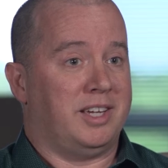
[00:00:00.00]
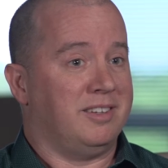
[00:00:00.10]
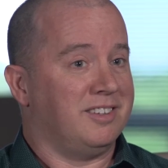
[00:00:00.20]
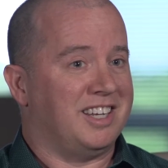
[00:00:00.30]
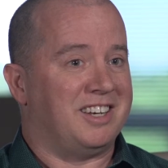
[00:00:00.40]

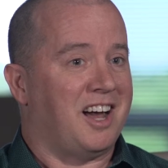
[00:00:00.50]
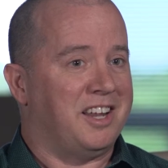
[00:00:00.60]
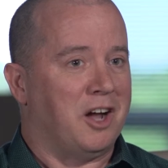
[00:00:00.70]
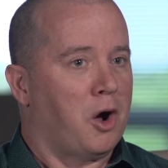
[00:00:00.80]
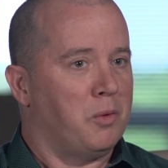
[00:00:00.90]
and
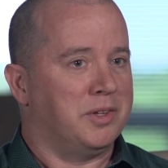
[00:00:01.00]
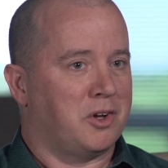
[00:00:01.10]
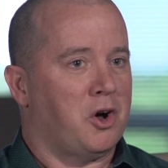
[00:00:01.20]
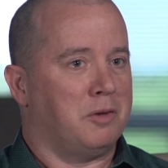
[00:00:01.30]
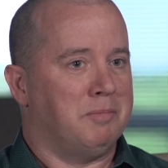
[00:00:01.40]
Lonnie always
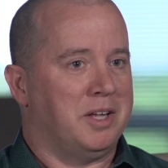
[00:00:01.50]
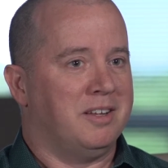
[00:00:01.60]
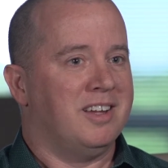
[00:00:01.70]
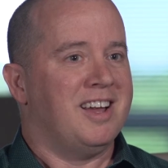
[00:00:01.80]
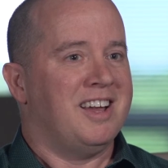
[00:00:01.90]
called me
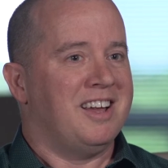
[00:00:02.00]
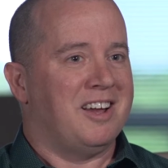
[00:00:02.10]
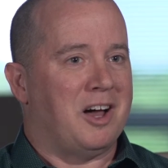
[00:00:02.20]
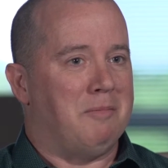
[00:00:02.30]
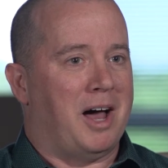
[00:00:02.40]

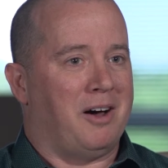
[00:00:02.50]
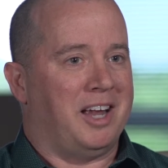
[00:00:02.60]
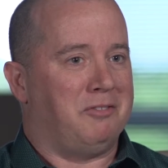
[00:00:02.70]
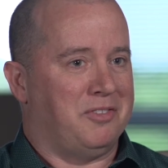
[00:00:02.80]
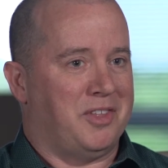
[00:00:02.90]
about
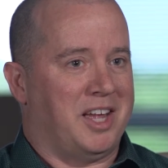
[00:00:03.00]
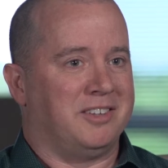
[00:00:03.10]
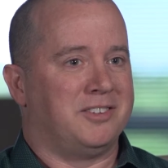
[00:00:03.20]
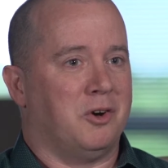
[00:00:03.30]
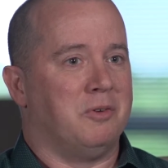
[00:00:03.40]
everything,
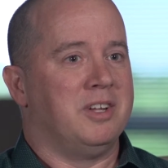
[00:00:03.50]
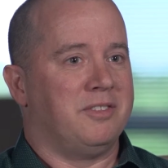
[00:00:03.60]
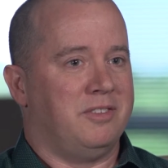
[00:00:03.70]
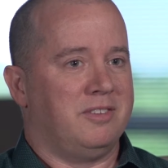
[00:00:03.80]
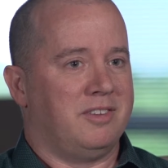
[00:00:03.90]
so
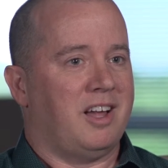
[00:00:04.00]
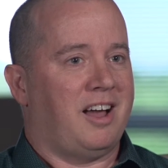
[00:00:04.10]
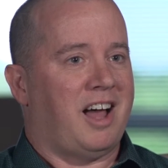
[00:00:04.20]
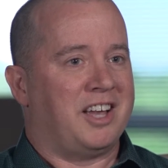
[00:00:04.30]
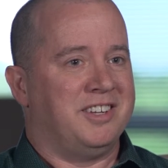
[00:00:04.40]

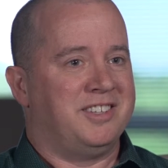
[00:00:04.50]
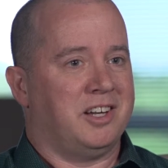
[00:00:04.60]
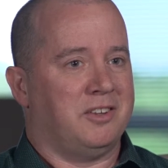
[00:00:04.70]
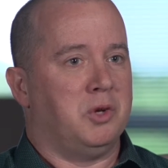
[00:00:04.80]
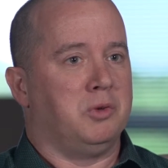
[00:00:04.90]
I could
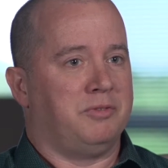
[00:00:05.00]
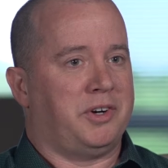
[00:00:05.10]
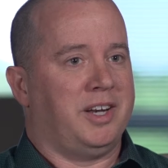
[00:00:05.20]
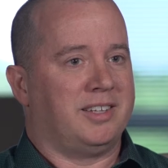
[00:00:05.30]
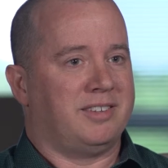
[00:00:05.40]
tell that he was
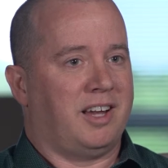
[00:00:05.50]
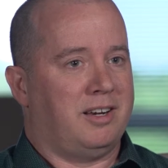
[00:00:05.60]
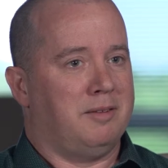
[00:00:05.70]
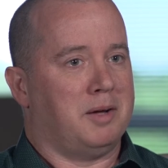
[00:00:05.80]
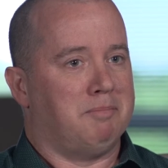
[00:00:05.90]
very
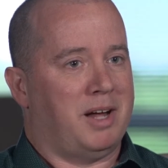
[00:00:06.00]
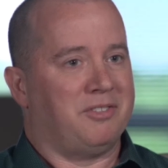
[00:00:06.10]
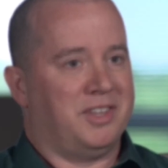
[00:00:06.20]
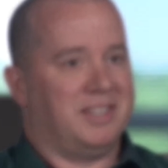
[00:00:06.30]
excited about